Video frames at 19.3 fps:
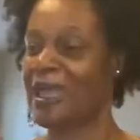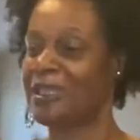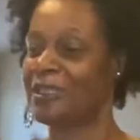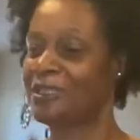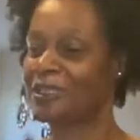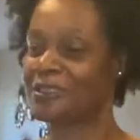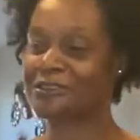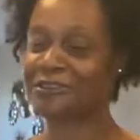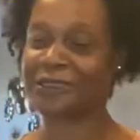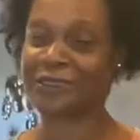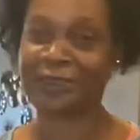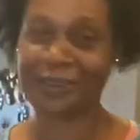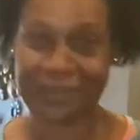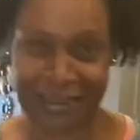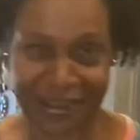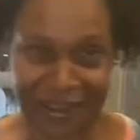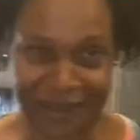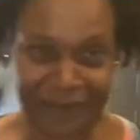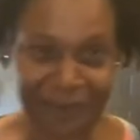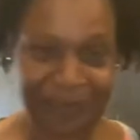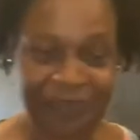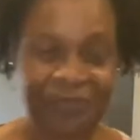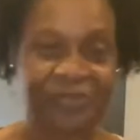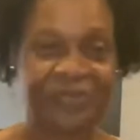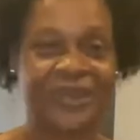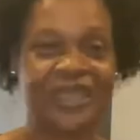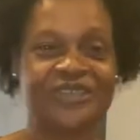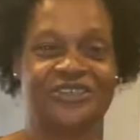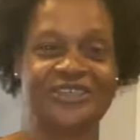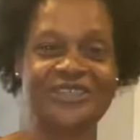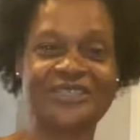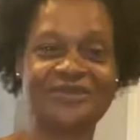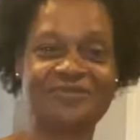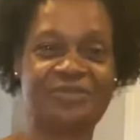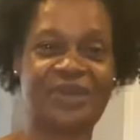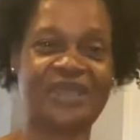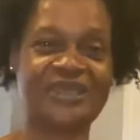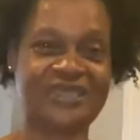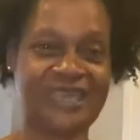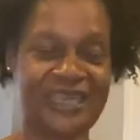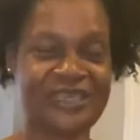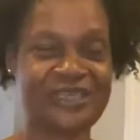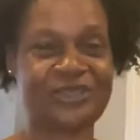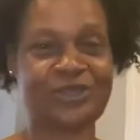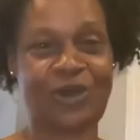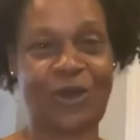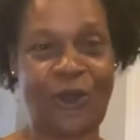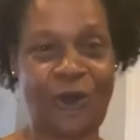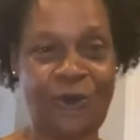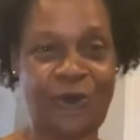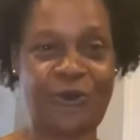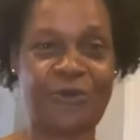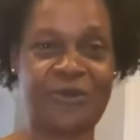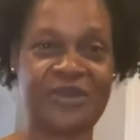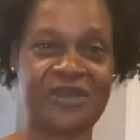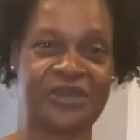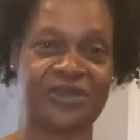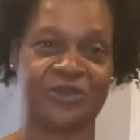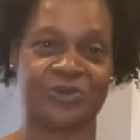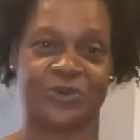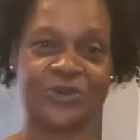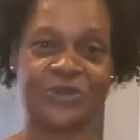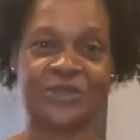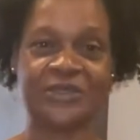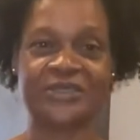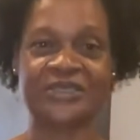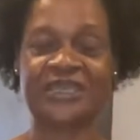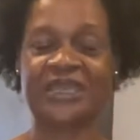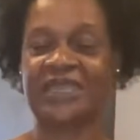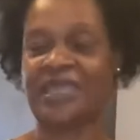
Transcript: does the cooking, just maintains the home, in other words,